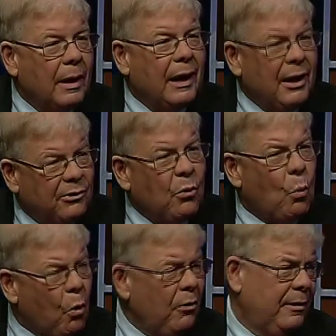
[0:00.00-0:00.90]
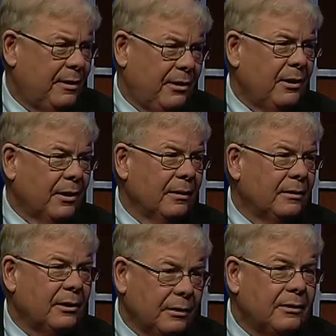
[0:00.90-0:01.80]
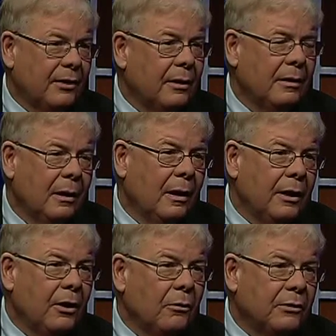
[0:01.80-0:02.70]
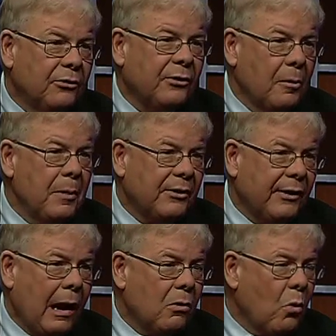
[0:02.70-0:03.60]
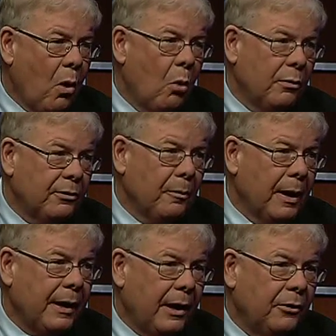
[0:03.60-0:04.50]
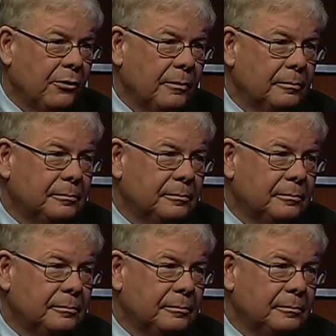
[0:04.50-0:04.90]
Is it worth it to you to start mixing alcohol with your medication?